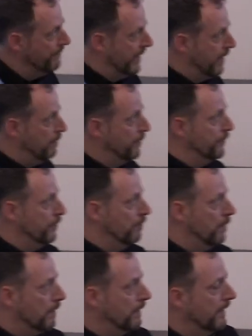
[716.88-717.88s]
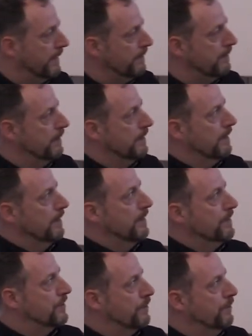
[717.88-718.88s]
variable you're modeling.
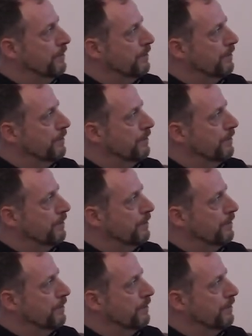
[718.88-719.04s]
So